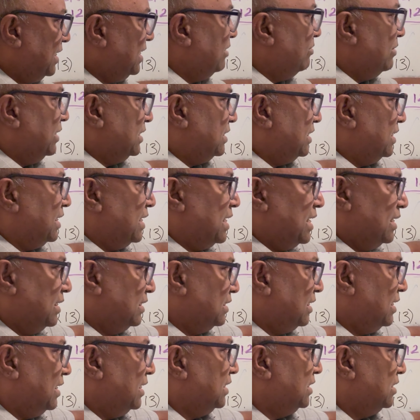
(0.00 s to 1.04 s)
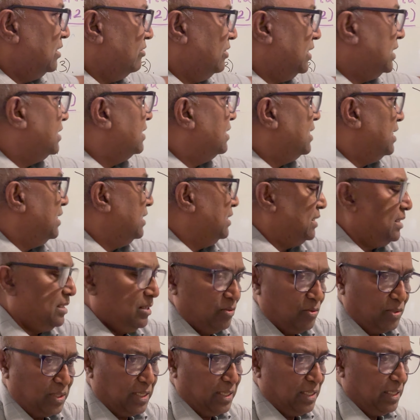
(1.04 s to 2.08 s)
dimension as length, width, height.
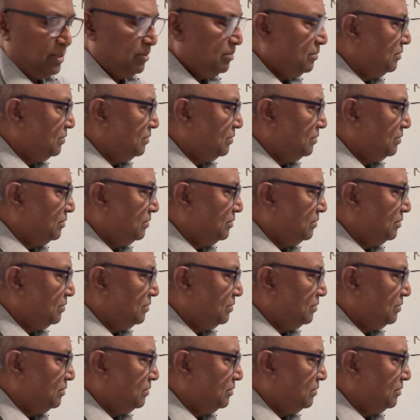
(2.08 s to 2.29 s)
Okay.